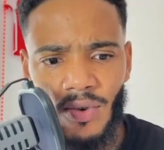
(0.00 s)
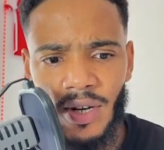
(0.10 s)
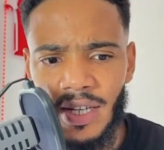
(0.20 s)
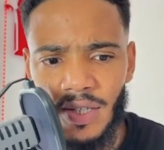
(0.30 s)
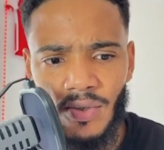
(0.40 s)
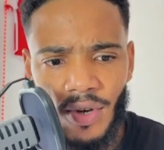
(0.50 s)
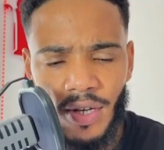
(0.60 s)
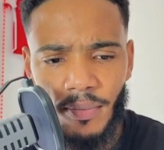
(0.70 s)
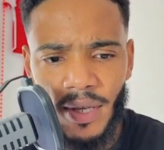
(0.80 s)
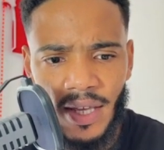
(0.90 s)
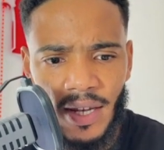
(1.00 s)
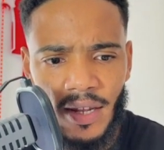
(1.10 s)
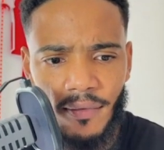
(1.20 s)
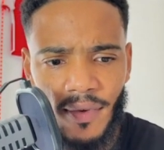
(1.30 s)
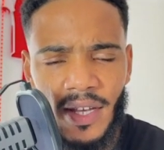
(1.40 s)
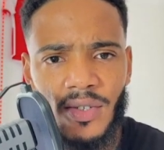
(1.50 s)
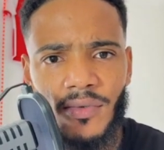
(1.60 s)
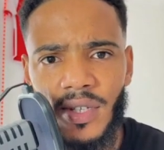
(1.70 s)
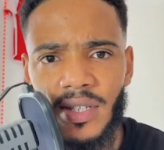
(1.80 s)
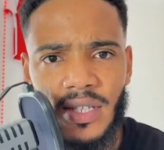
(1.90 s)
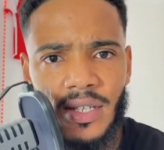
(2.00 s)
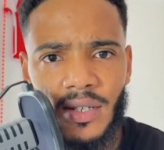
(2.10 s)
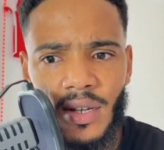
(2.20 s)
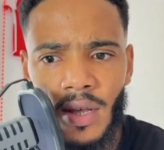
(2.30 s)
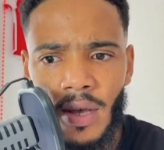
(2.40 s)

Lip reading: or at least not in the beginning phase of this season.